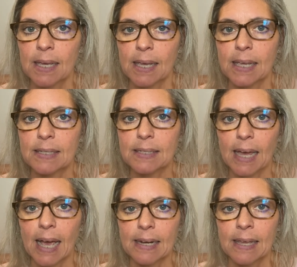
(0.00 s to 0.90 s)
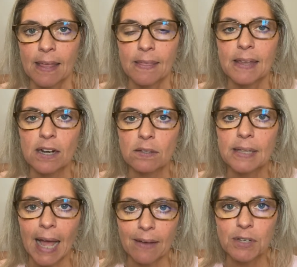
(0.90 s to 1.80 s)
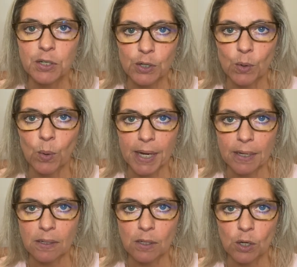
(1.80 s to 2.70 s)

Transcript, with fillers: is that their lavender oil